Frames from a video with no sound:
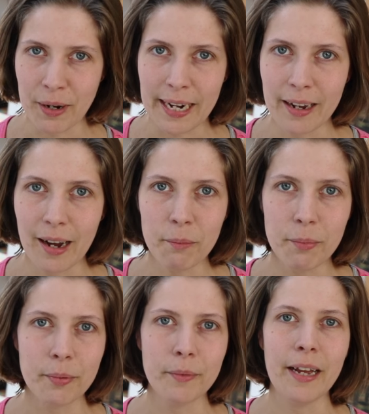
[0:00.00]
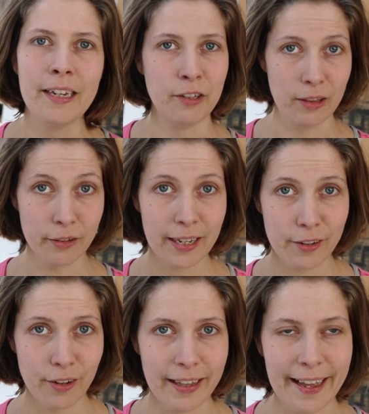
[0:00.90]
wake up and you look
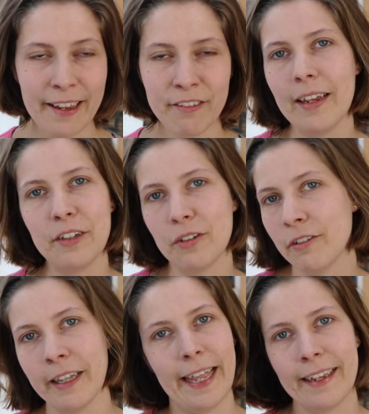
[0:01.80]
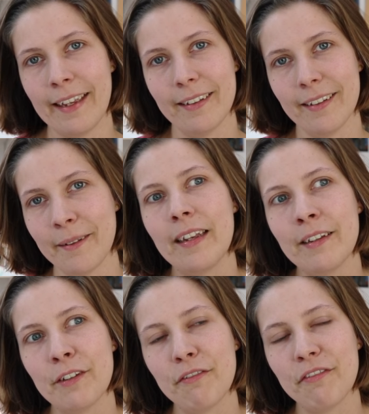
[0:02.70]
at your life and you don't like it
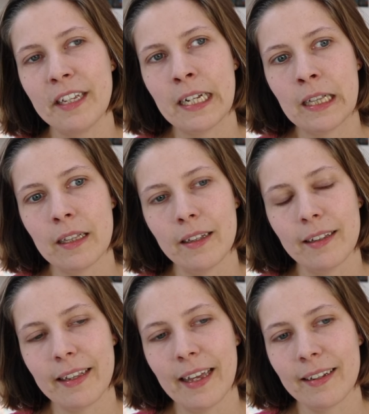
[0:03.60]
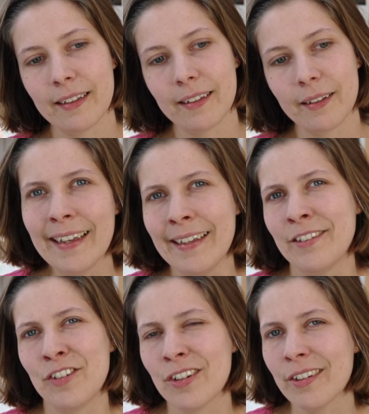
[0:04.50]
and you feel that
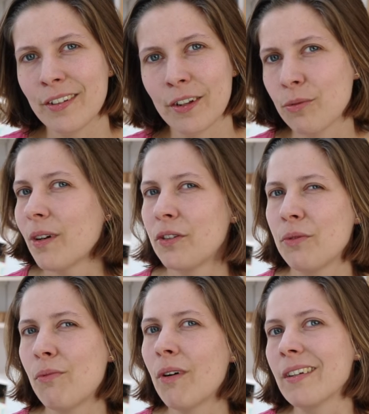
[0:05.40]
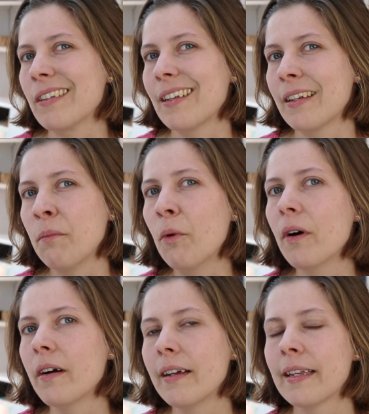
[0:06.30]
it's just not what you want
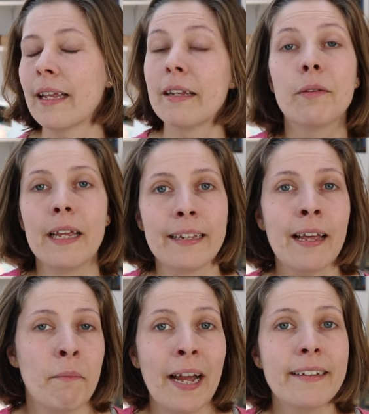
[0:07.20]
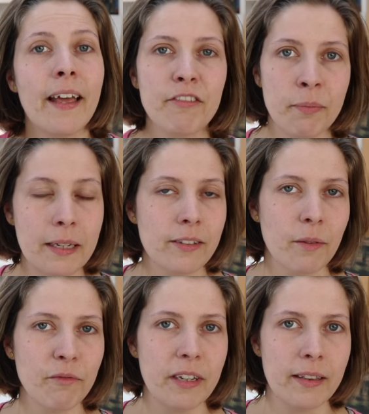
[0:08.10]
anymore it, it, it might have been
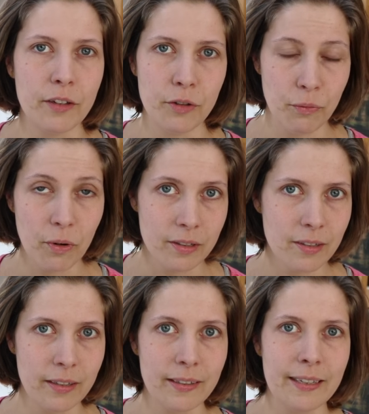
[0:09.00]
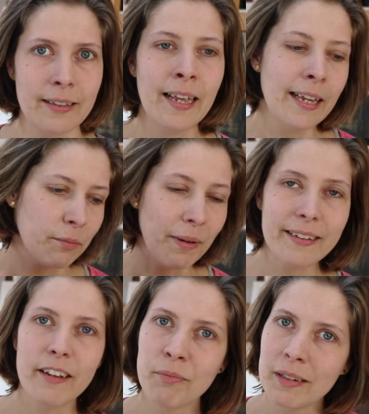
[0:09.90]
something that you wanted it, it
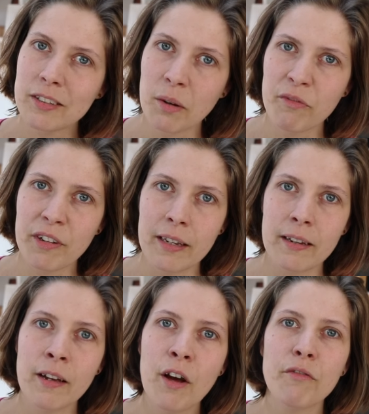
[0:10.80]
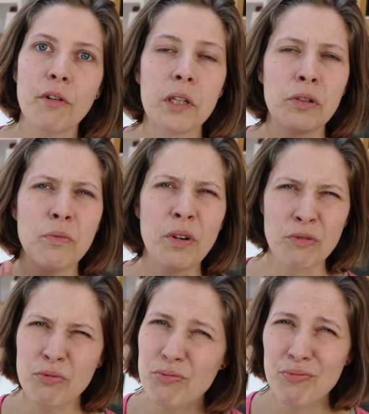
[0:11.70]
might have been something for what you
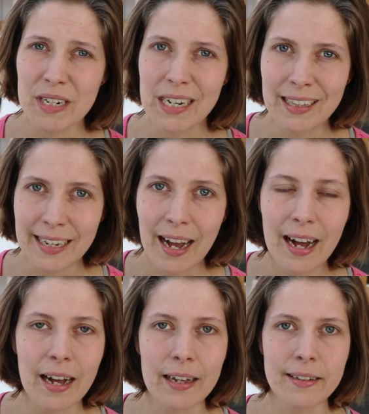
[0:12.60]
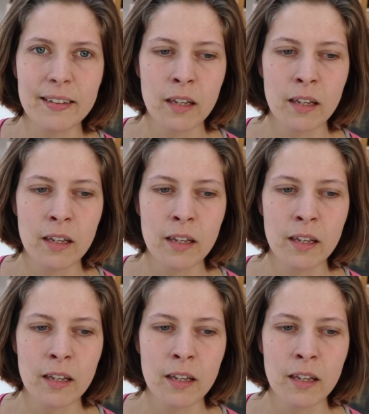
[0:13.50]
worked really hard